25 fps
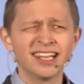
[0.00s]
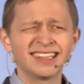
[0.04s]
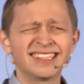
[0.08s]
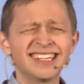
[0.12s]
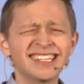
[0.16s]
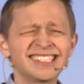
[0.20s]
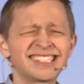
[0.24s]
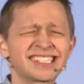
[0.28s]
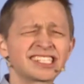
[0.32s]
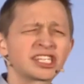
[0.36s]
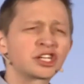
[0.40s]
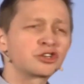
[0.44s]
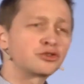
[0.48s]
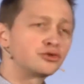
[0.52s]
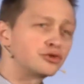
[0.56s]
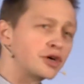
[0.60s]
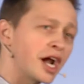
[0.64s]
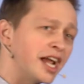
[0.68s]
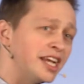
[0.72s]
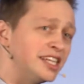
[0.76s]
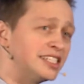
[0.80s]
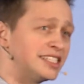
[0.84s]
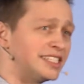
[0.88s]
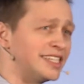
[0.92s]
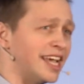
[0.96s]
this
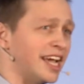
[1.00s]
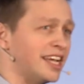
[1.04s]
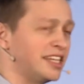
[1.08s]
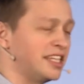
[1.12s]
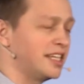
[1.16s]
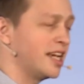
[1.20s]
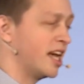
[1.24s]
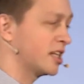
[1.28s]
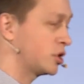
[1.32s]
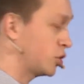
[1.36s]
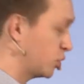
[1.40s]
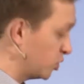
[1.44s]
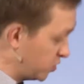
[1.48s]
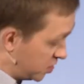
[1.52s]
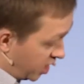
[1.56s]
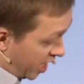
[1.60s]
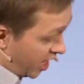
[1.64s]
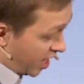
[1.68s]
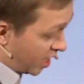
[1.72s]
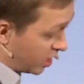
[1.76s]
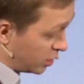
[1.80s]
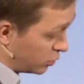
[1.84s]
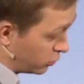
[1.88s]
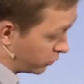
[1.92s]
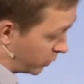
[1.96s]
crazy idea.
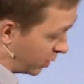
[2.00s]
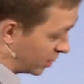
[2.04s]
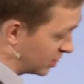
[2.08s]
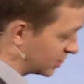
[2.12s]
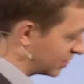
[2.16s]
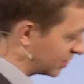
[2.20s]
Today you can